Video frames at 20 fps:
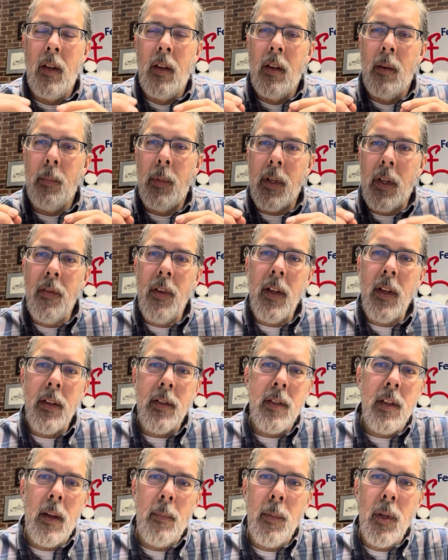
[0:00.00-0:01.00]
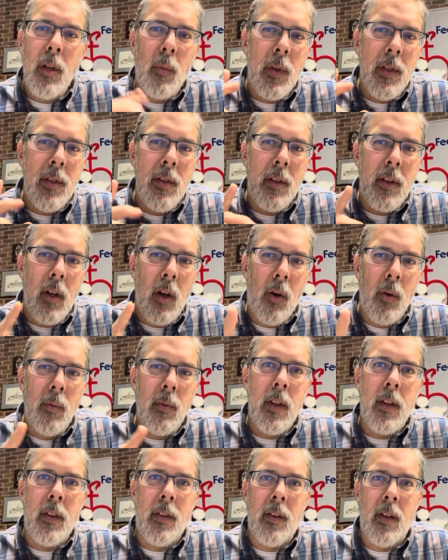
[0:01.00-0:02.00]
But giving us that meal wasn't the
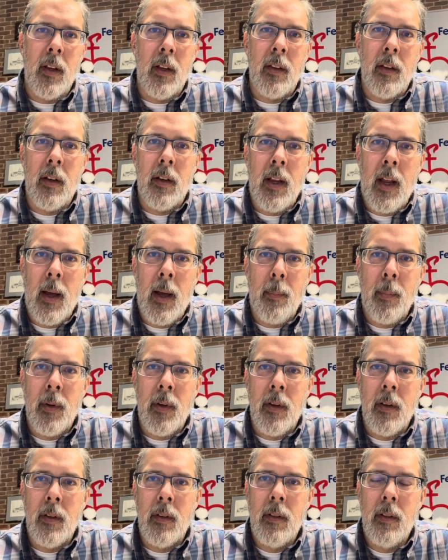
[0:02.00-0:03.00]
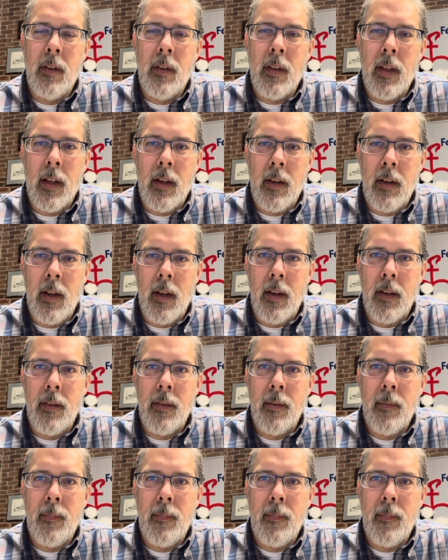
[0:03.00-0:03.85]
only thing that happened that night.